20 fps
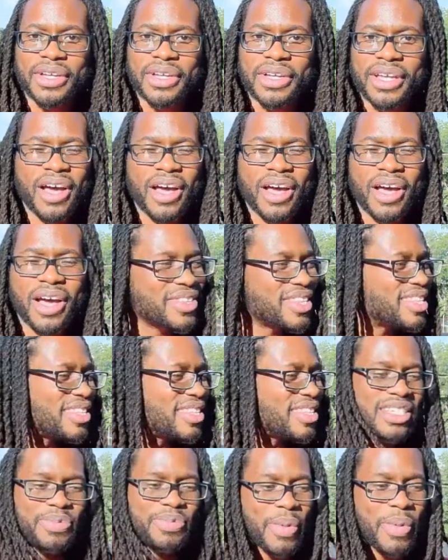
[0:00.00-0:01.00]
Now,
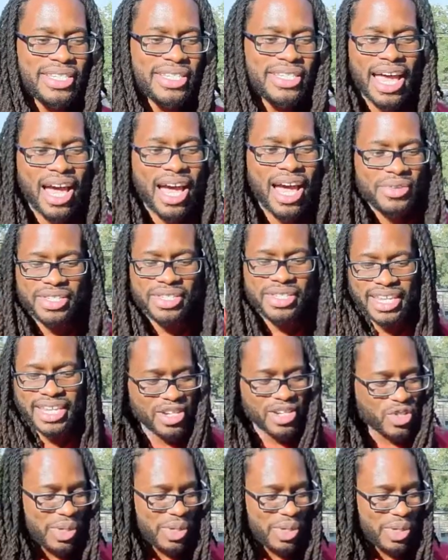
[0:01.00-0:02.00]
this may sound sick and
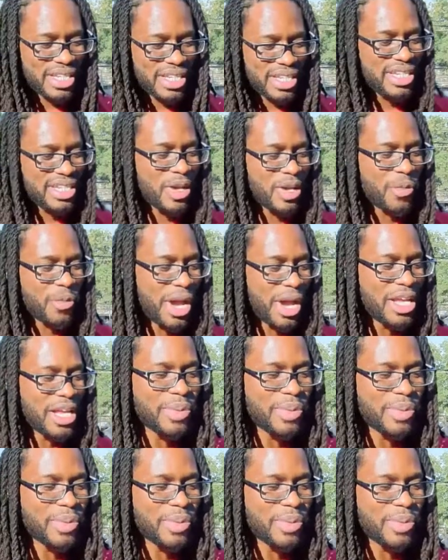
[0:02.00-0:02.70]
twisted in some ways,